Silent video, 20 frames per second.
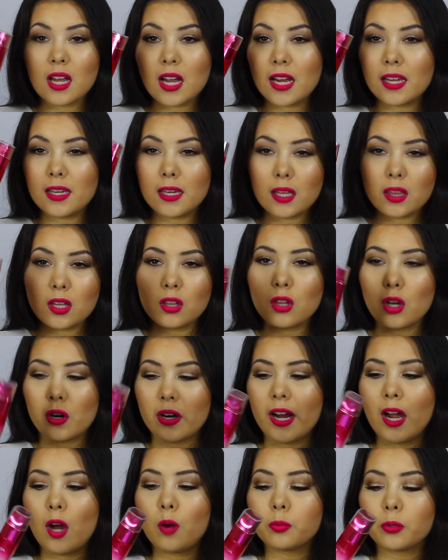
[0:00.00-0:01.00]
Another
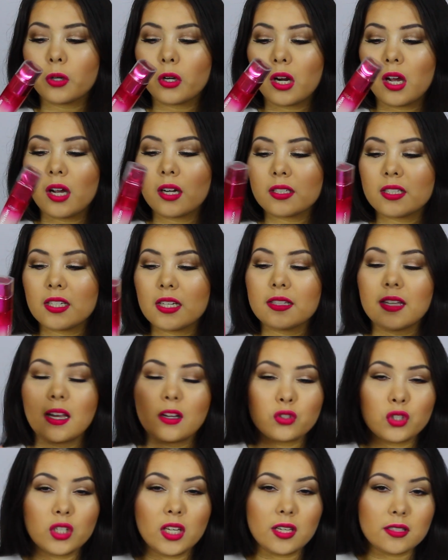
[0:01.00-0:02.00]
L'Oreal product is
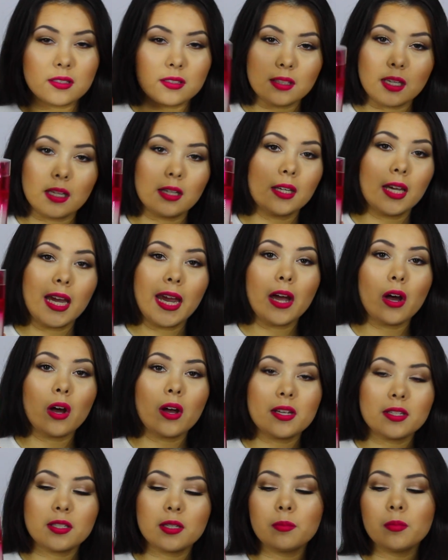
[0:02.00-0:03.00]
actually a skincare
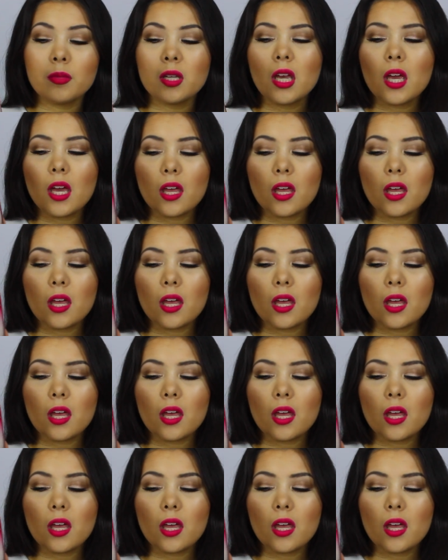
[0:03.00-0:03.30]
item